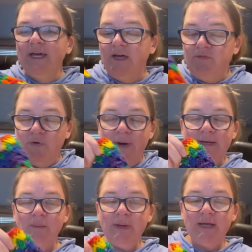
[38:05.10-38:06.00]
if you end
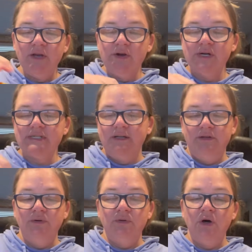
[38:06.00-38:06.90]
up making yours a
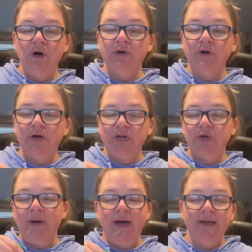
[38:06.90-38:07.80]
little longer and
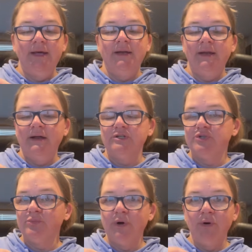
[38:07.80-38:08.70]
you add in an
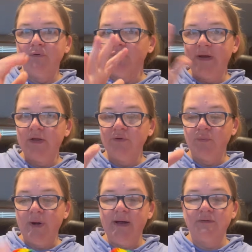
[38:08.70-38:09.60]
extra row of regular
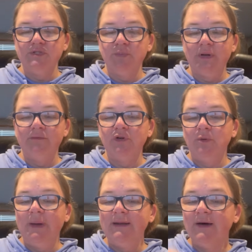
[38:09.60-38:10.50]
rounds or whatever, you
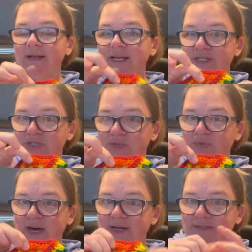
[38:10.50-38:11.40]
may not need to do
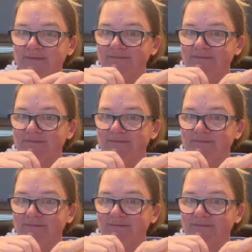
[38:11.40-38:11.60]
that